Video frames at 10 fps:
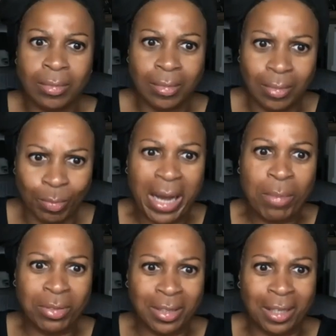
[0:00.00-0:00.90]

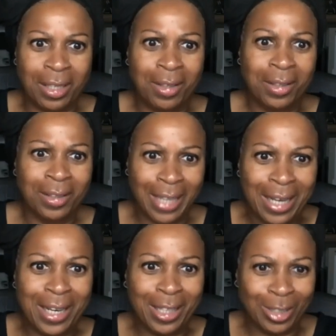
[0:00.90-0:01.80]
Bible study, sat
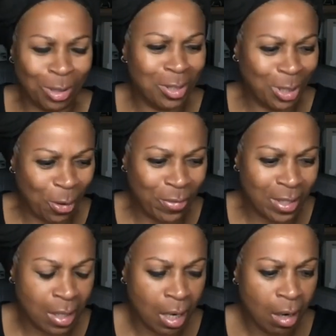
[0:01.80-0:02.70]
in that church
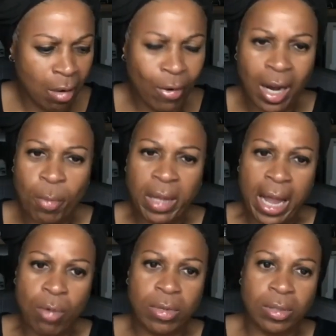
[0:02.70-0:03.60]
service for a couple of
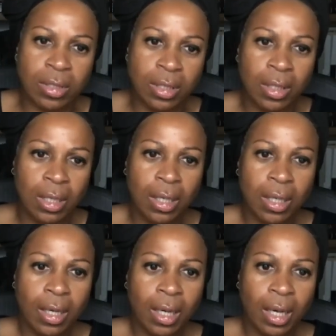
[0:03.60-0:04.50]
hours,
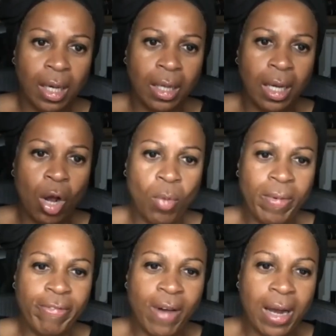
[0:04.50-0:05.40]
and then
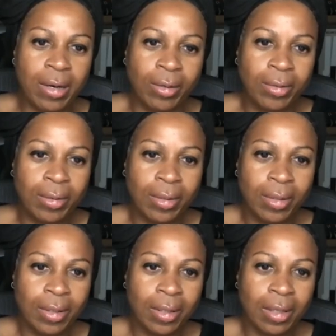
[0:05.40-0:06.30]
opened fire,
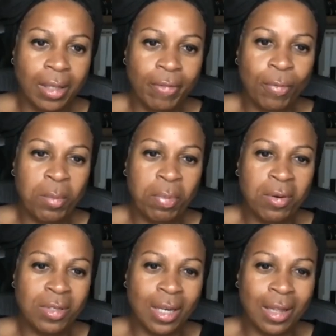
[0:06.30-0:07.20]
left one
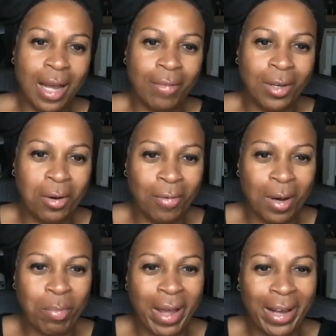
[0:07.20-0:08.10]
person alive to go
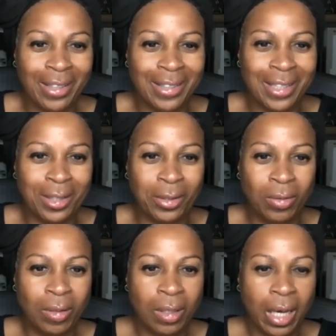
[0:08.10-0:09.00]
run back and tell,
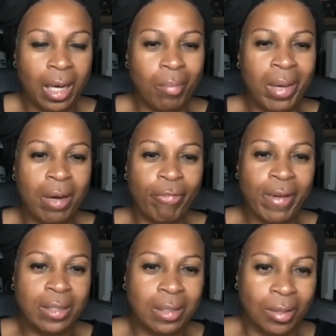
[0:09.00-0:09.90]
had a
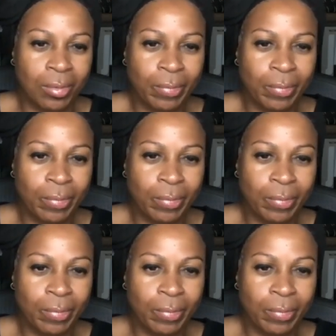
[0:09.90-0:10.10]
manifesto.